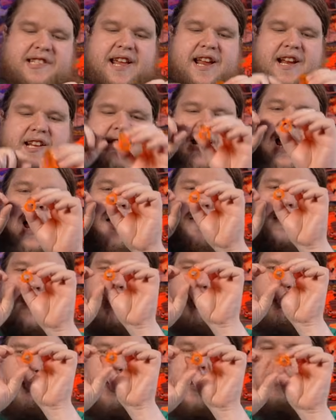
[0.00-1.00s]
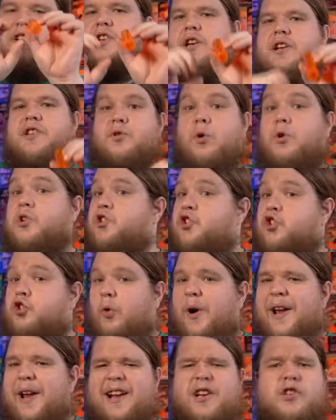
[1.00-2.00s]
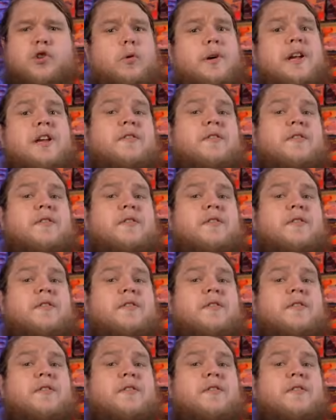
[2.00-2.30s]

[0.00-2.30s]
things, the ridges or strings or